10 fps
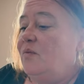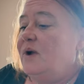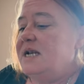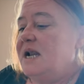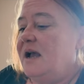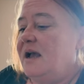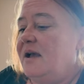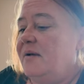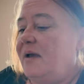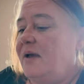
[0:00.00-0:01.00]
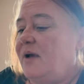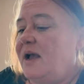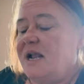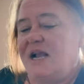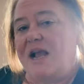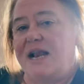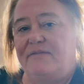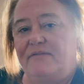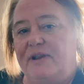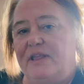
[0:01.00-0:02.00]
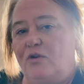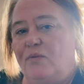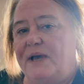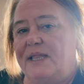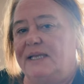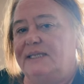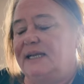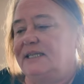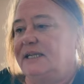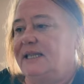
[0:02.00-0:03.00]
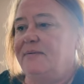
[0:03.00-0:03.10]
When, and I never really thought about this actually.